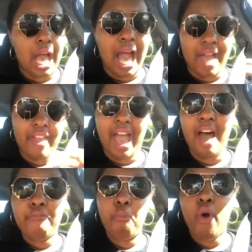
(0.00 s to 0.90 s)
they
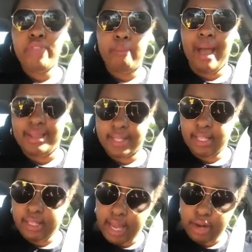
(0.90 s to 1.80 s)
have more of the
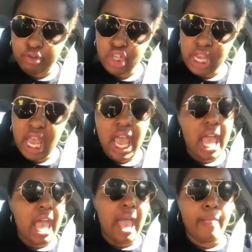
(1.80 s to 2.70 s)
masculine energy
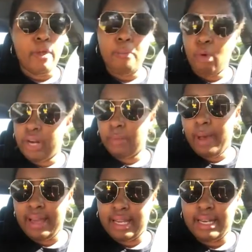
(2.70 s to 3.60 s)
and they're
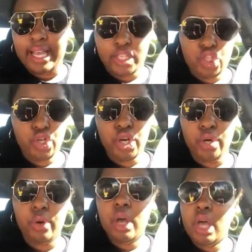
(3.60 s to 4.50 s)
more independent. It's
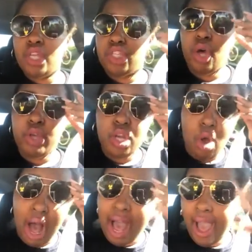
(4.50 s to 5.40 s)
true. So,
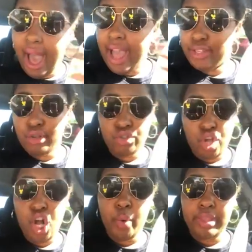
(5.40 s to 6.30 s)
I do
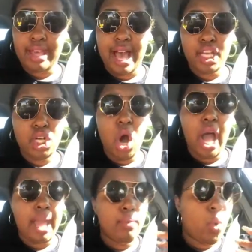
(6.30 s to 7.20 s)
struggle with that.
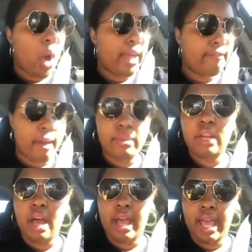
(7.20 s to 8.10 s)
I am quite
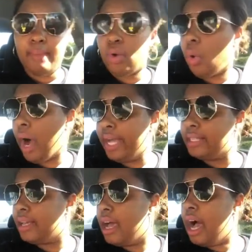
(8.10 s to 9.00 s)
feminine. I am
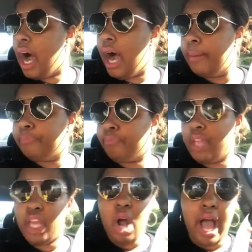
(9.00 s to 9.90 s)
quite,
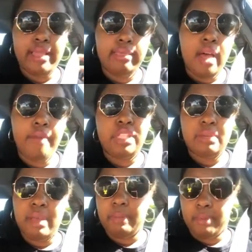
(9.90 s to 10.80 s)
I love to
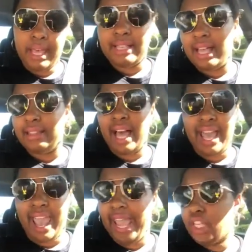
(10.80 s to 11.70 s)
make peace. I
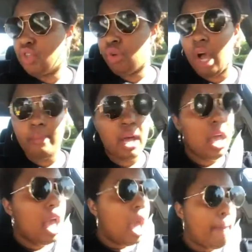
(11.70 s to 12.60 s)
hate drama.
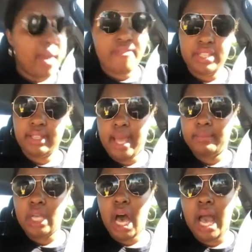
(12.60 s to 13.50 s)
But at the same
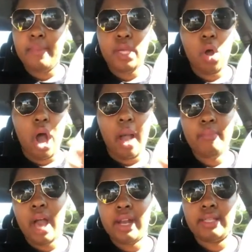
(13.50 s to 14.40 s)
time, I'm
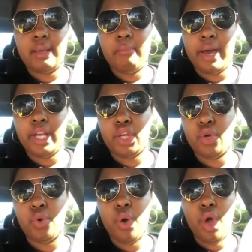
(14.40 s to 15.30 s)
kind of somebody who